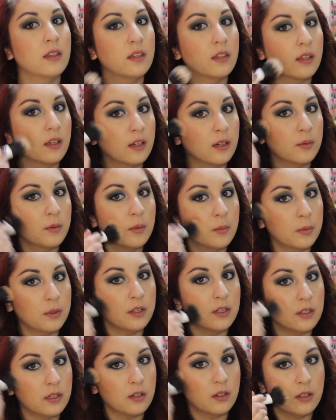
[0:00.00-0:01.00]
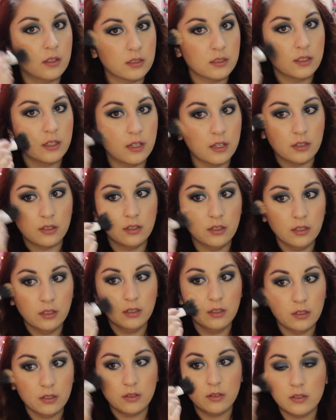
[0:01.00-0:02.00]
Again, I'm going to blend it all together
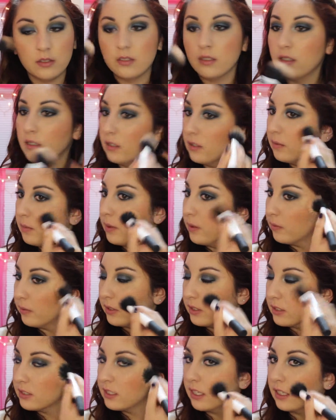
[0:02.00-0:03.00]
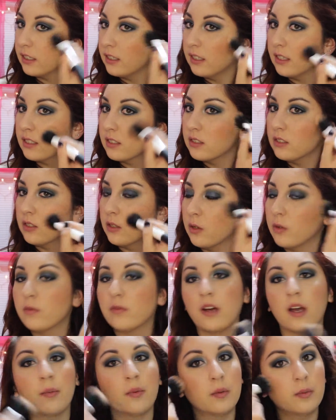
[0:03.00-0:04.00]
using my Real Techniques Duo
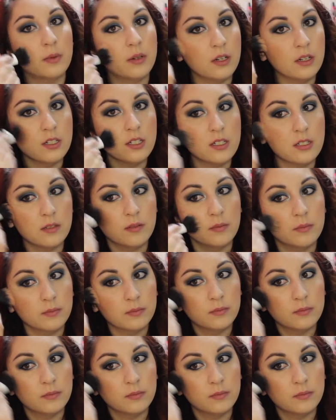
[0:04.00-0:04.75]
Fiber brush.